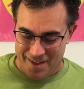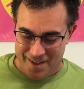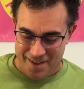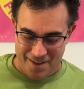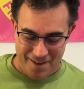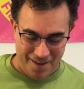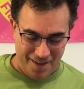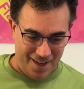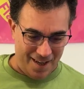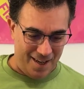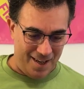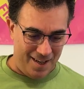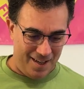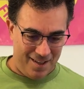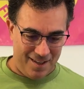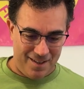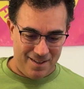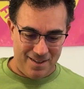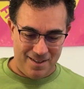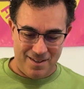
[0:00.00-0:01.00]
Okay,
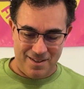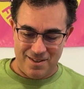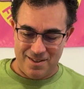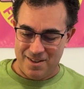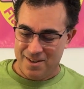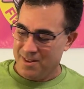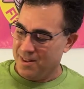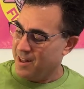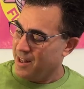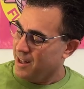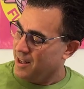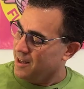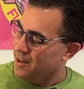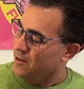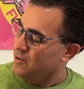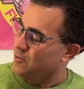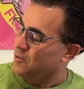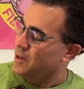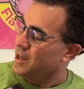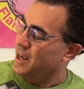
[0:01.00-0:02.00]
so then
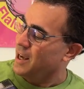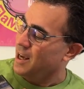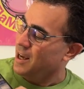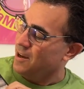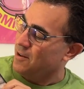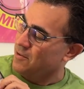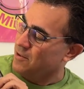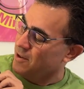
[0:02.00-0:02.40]
we have